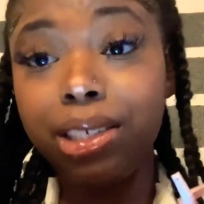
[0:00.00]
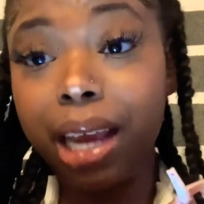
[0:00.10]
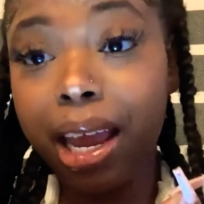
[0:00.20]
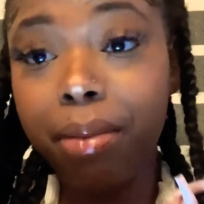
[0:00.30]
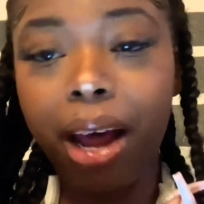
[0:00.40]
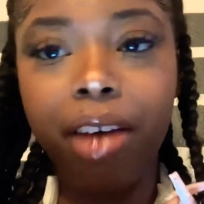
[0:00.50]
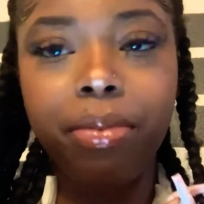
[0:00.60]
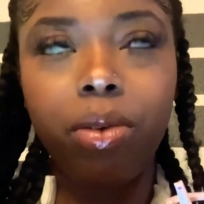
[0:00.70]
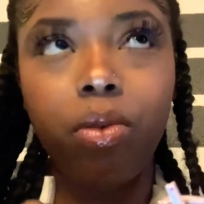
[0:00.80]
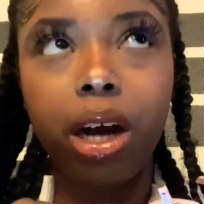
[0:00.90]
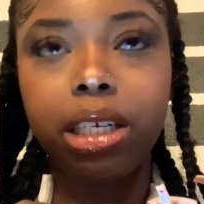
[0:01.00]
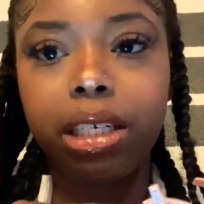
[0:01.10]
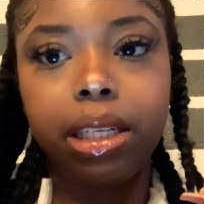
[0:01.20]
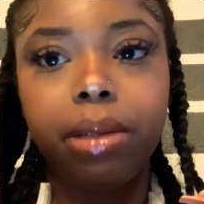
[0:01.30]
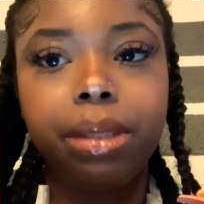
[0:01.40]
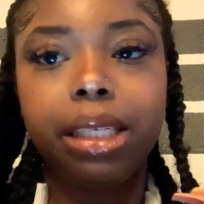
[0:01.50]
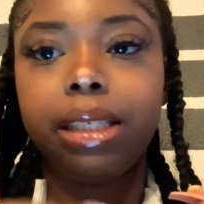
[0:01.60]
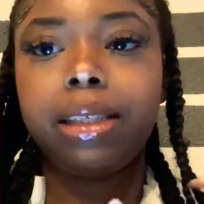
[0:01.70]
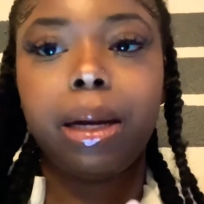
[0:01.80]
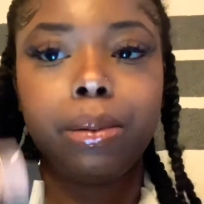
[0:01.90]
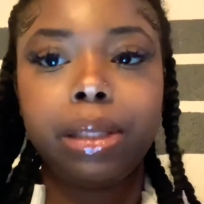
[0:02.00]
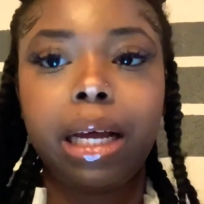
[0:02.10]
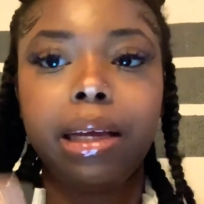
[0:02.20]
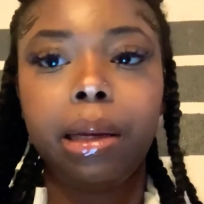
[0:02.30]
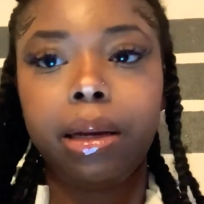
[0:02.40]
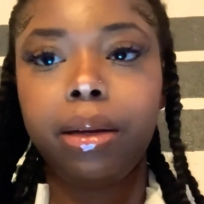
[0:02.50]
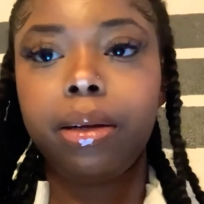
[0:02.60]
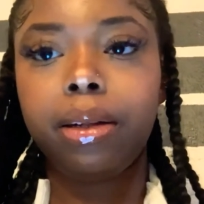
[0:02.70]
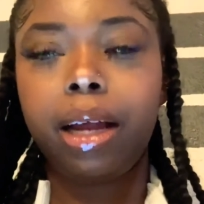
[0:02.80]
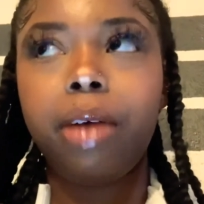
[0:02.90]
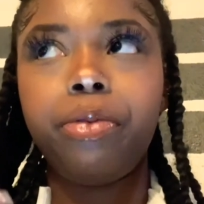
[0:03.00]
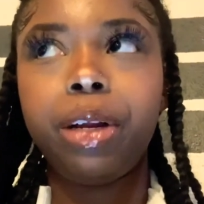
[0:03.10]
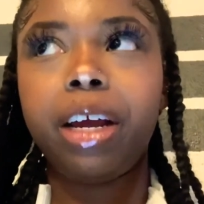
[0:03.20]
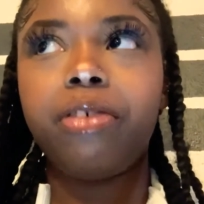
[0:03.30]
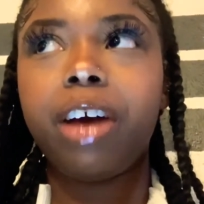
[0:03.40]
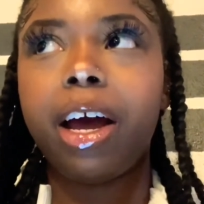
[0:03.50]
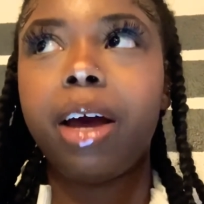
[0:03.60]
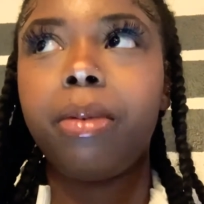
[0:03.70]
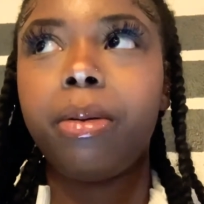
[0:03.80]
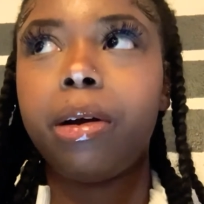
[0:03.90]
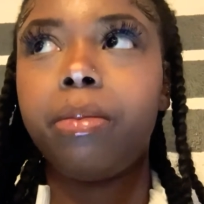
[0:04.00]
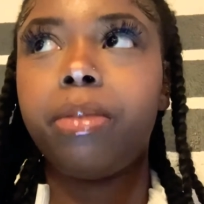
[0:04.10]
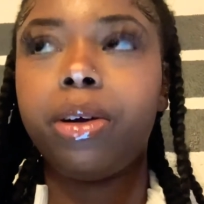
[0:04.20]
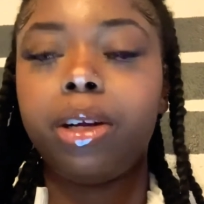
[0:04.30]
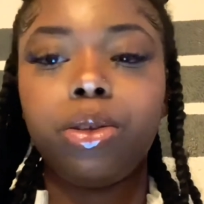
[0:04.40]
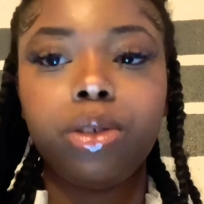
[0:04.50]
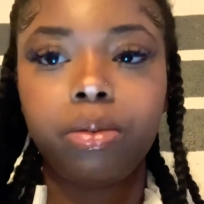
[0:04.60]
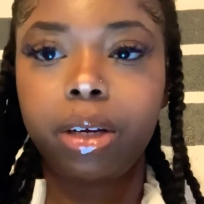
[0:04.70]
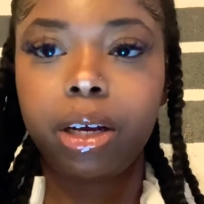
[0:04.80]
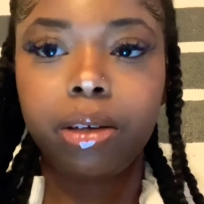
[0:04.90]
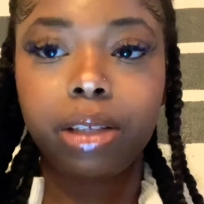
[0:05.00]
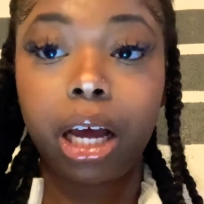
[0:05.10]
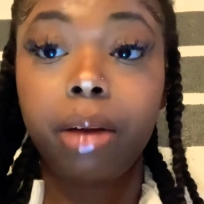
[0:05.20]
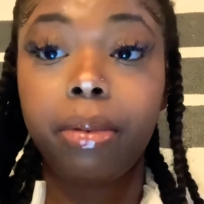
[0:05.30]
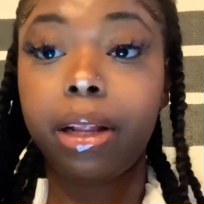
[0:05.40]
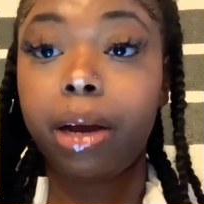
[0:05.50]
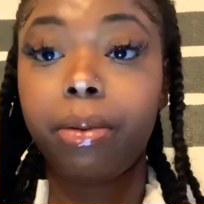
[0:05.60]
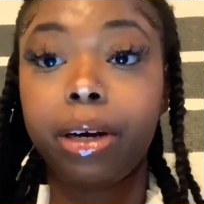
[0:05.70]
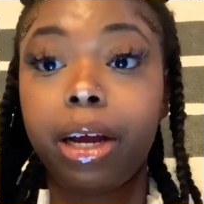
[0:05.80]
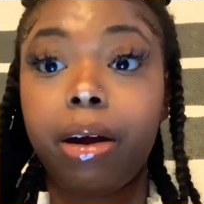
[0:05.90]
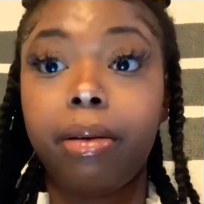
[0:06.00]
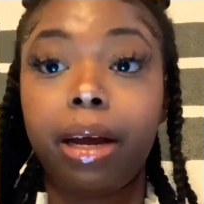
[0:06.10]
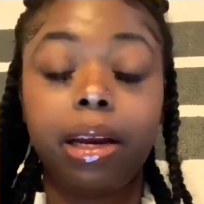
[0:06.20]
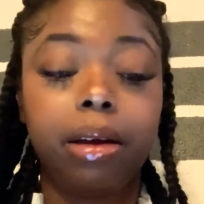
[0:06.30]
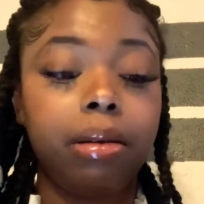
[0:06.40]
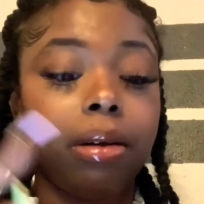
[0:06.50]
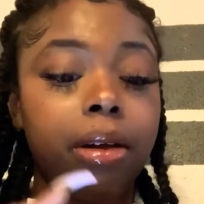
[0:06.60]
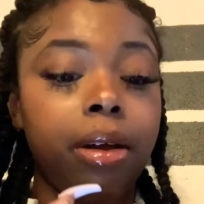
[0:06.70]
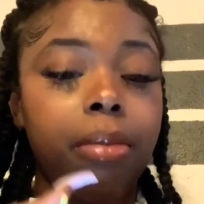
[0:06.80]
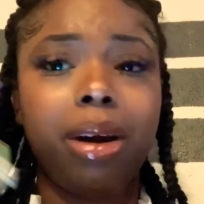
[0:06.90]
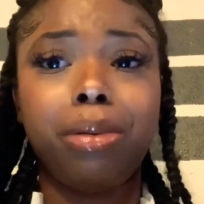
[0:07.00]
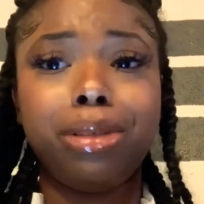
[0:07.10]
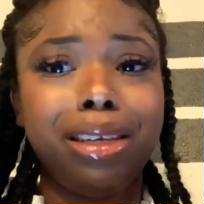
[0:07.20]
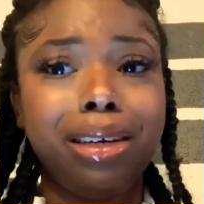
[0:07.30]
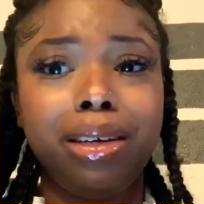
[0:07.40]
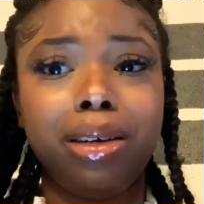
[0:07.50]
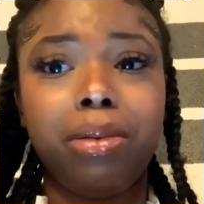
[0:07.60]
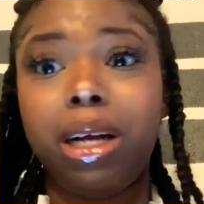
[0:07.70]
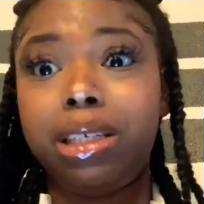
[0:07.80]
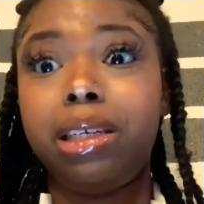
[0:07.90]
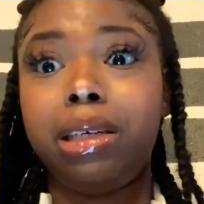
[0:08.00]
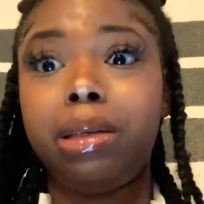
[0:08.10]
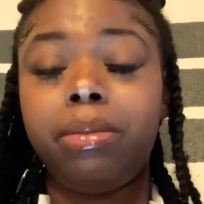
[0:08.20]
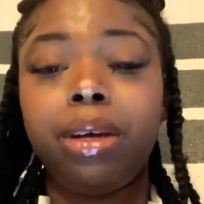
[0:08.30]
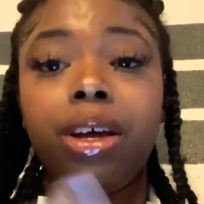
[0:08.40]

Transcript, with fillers: J, but I've been watching them since I was like young. Like I feel like if I had been uploading YouTube videos, I'd be like where they are right now. But I was young watching them.